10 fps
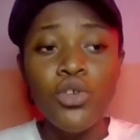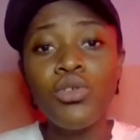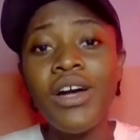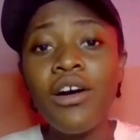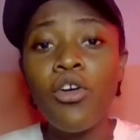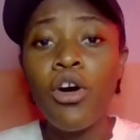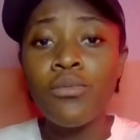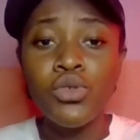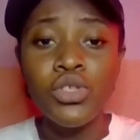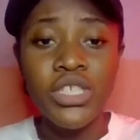you don't
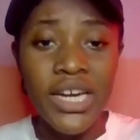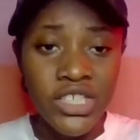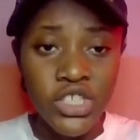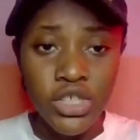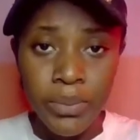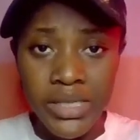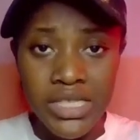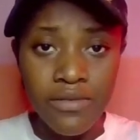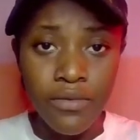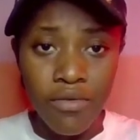come to
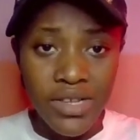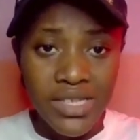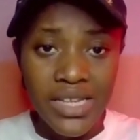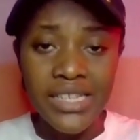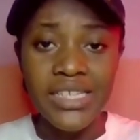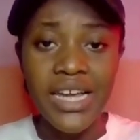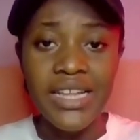ChatGPT, for instance,